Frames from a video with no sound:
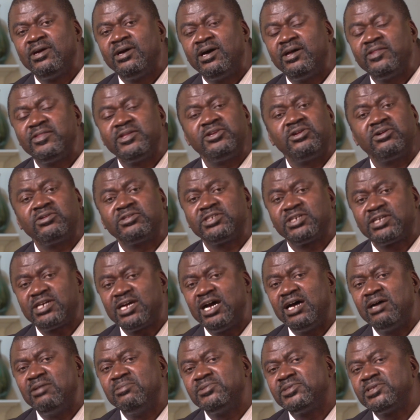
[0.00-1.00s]
And the doctor
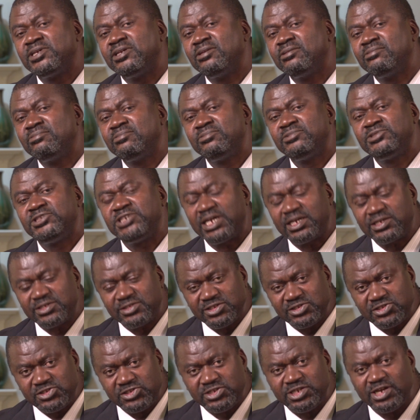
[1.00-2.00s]
comes and checks
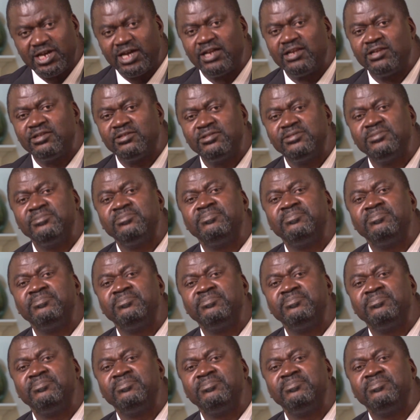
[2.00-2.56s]
this child,